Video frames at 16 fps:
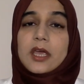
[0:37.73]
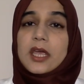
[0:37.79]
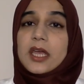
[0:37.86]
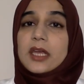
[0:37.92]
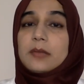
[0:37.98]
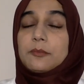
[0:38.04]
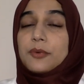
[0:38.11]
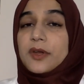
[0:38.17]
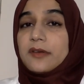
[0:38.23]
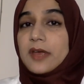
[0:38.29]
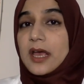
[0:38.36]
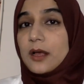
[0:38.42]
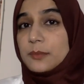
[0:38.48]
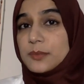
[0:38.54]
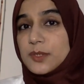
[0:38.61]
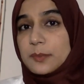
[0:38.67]
It
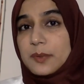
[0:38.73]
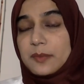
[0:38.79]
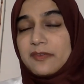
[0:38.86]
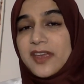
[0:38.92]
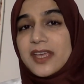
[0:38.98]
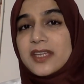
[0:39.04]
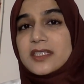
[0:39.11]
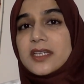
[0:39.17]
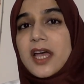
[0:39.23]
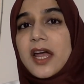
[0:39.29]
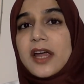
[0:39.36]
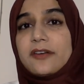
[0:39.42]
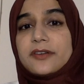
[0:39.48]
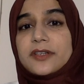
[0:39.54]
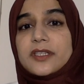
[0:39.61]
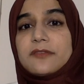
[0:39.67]
helps prevent
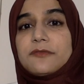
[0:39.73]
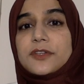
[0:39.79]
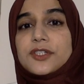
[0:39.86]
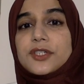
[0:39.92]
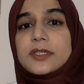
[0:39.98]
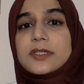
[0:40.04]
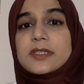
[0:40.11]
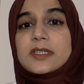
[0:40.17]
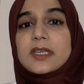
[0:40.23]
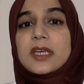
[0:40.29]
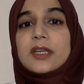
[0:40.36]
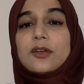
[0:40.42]
iron deficiency.